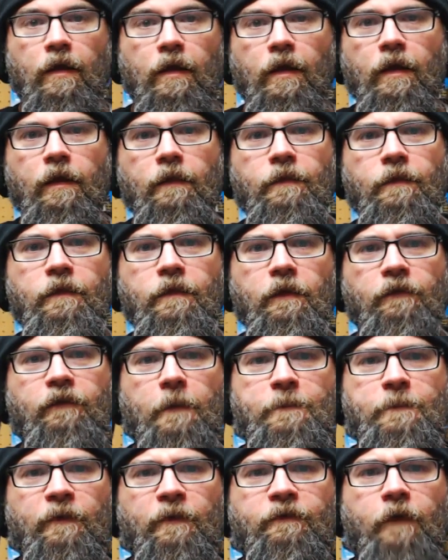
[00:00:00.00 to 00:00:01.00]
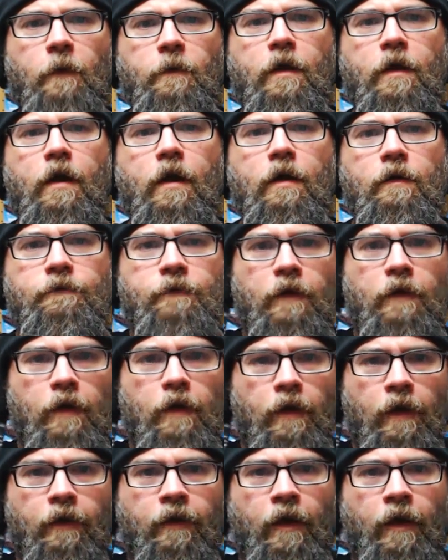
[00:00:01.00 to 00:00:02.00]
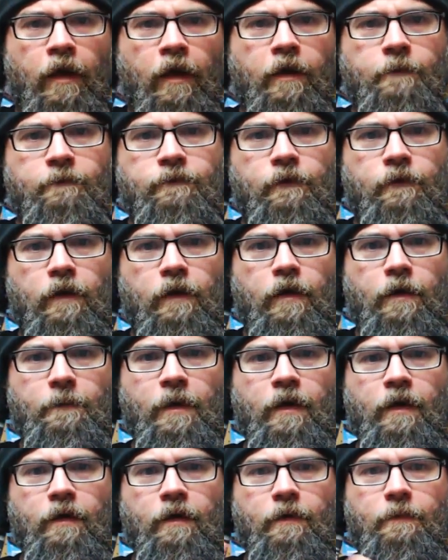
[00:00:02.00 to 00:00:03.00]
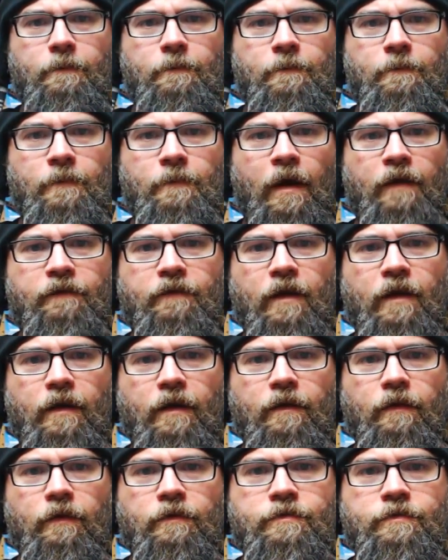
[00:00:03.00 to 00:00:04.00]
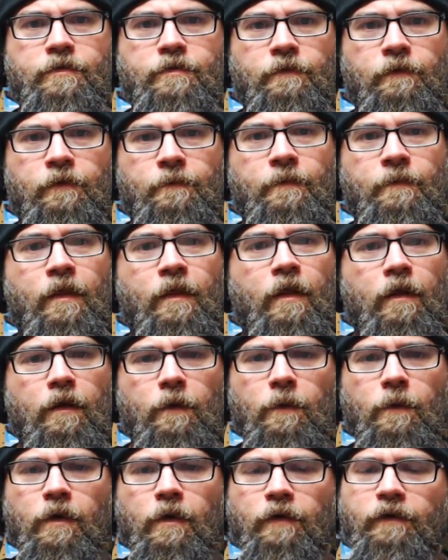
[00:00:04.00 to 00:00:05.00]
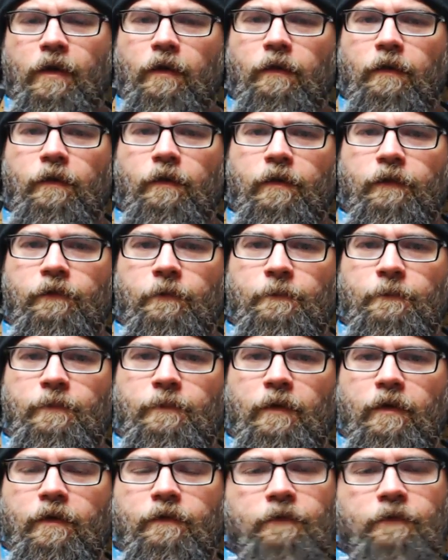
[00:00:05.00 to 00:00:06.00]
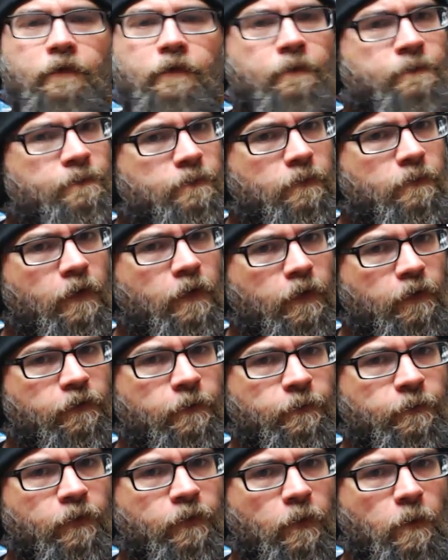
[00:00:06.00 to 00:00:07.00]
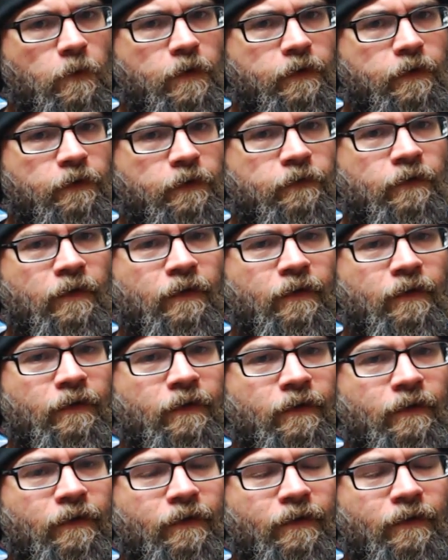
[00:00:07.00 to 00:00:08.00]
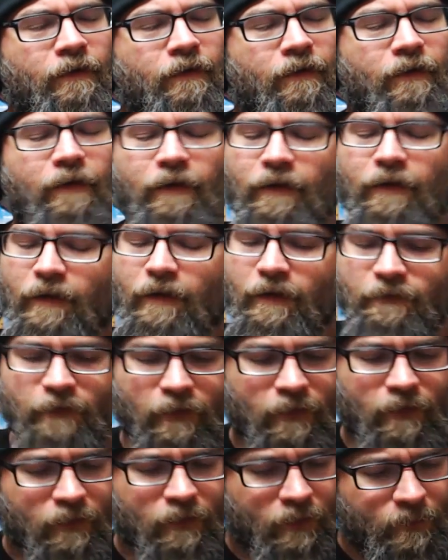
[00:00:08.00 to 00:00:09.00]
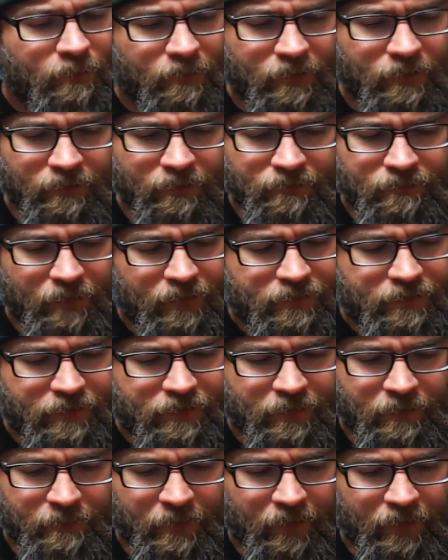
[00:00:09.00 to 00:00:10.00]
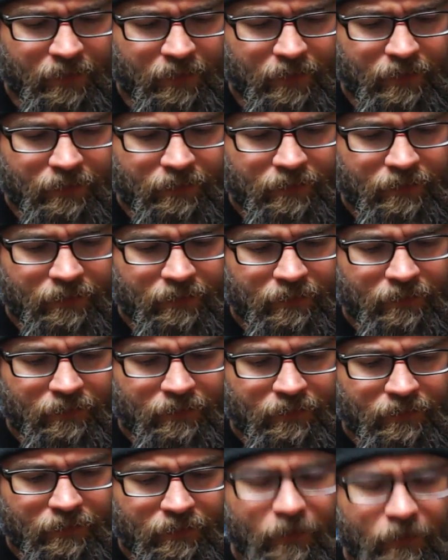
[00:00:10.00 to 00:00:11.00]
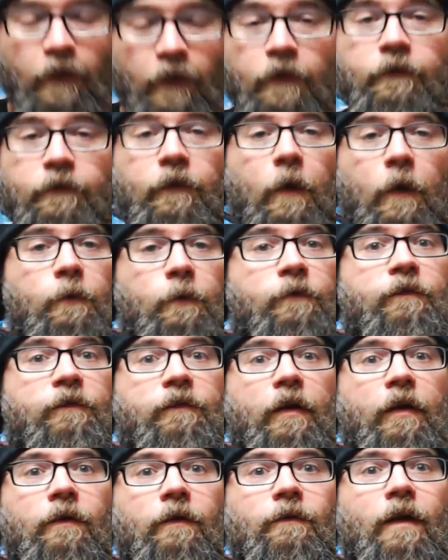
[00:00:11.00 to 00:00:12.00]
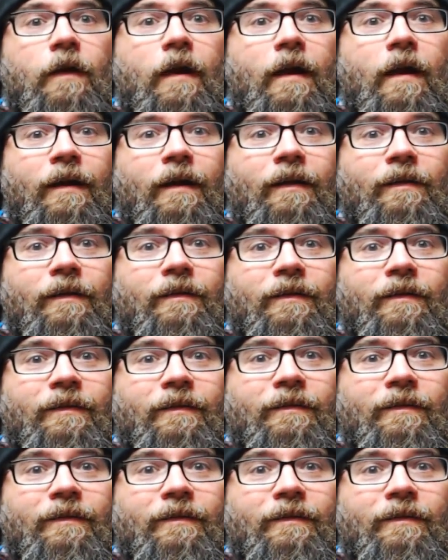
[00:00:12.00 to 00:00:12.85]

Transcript: In this episode of It Came From, My Side of the Laundry Room, we're going to take a look at some books, look at some toys, and I have a horrible confession to make. So, stick around.